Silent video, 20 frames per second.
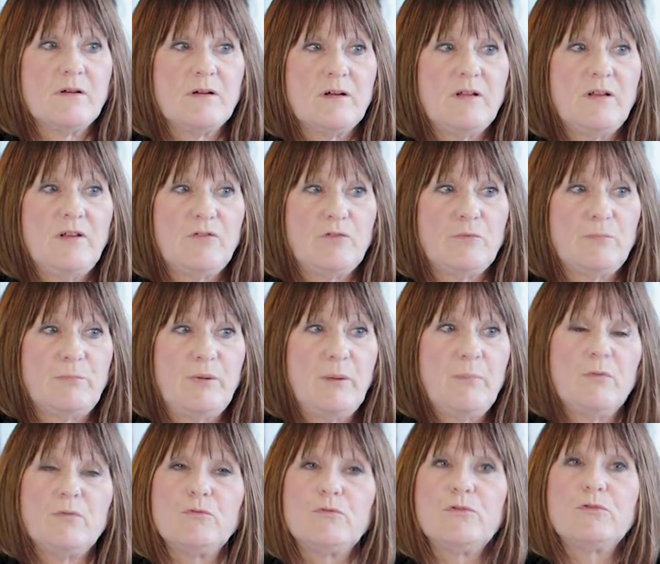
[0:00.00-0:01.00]
It's
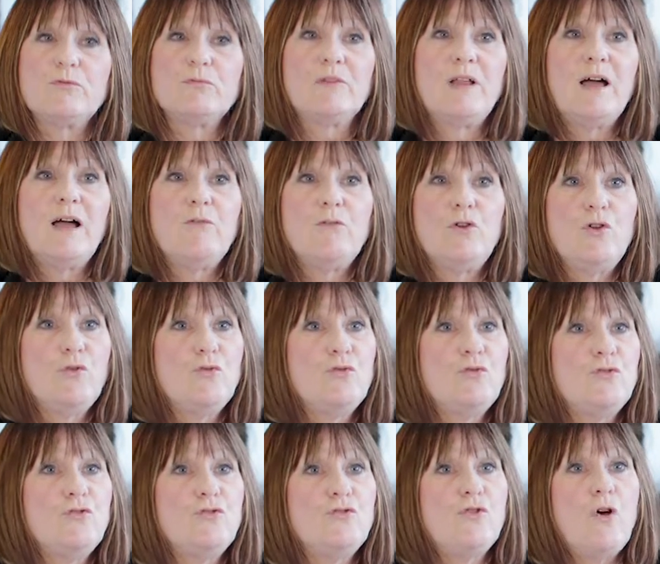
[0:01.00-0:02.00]
people's
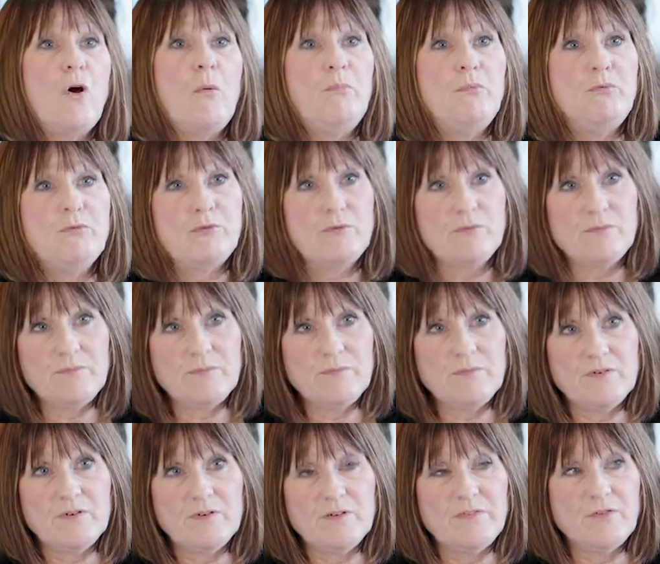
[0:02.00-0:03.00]
livelihoods and jobs,
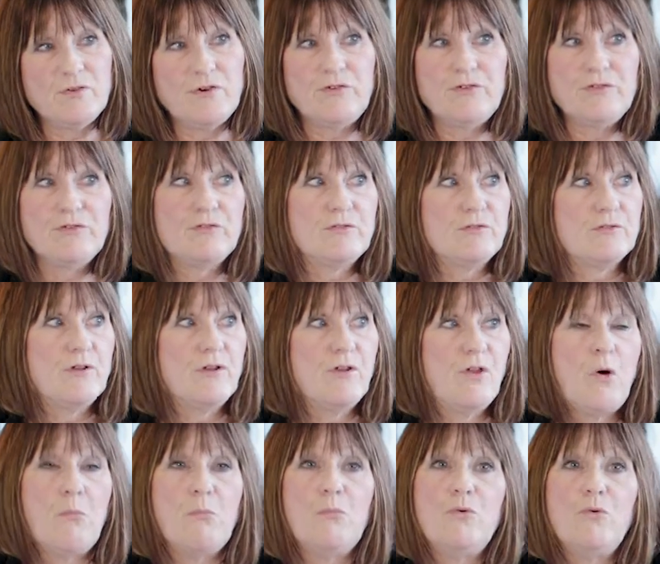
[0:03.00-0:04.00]
and there isn't a
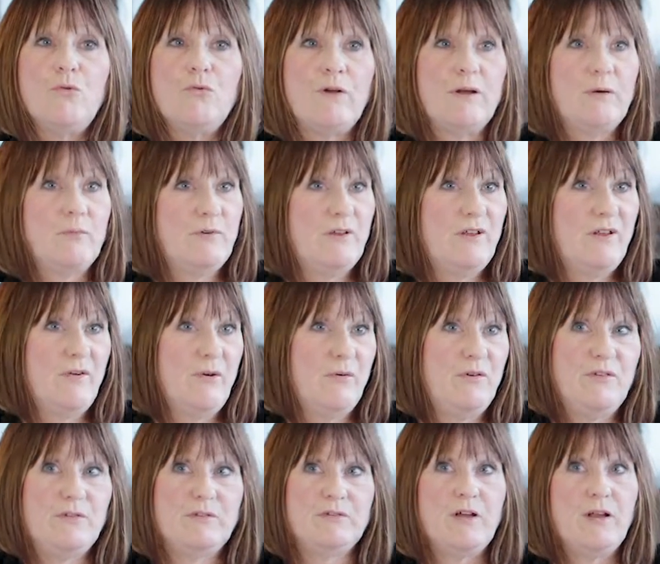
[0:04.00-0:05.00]
lot more around here,
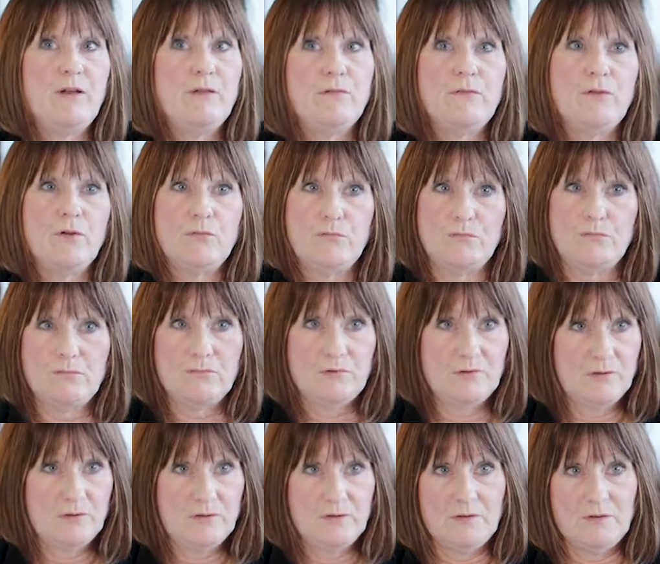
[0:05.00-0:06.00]
only telephone
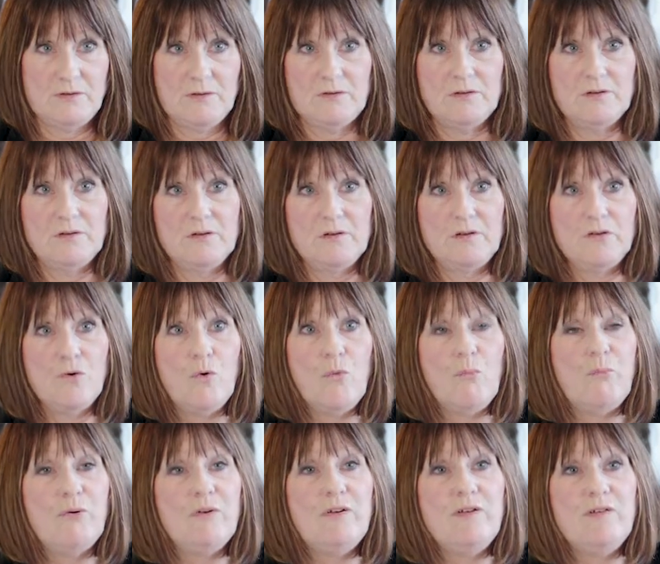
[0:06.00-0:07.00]

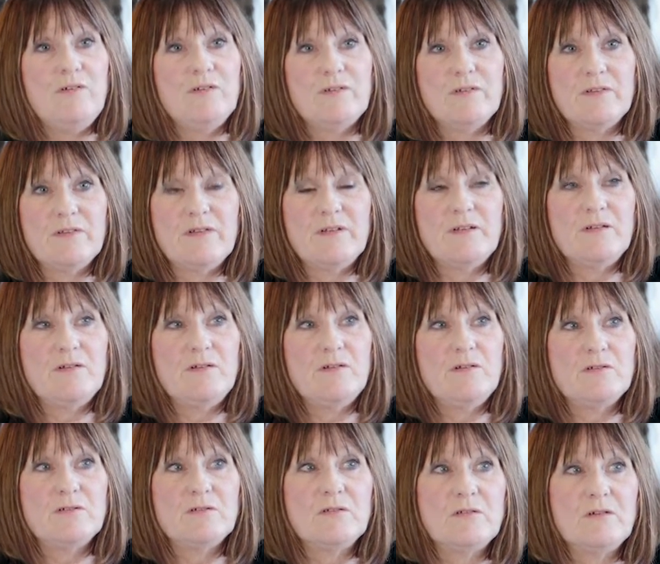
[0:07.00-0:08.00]
companies and
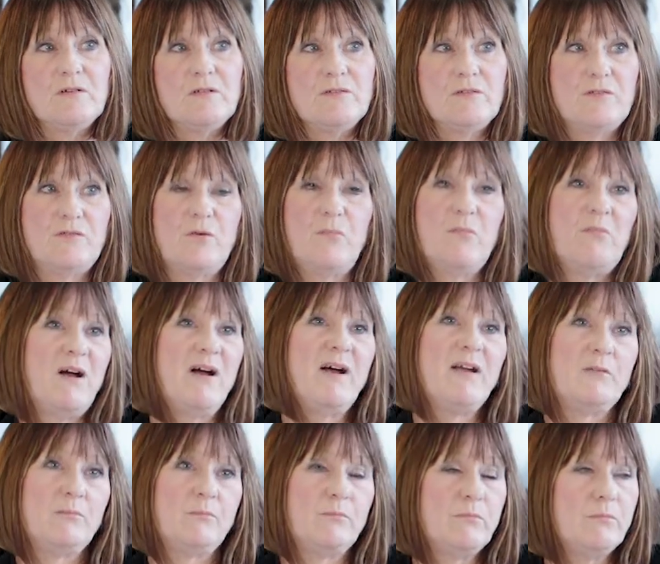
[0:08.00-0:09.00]
things, from
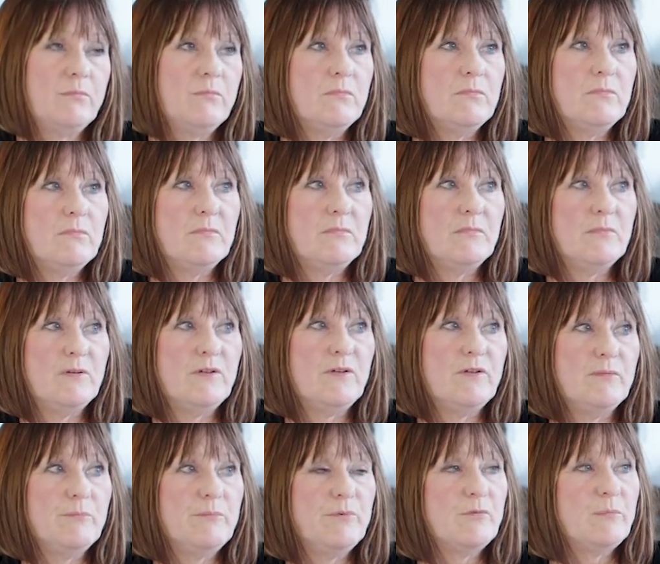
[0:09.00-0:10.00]
my
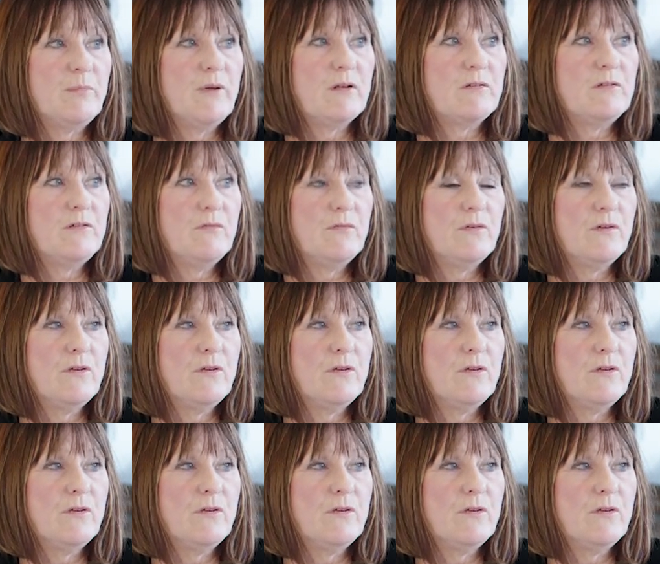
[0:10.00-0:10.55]
perspective.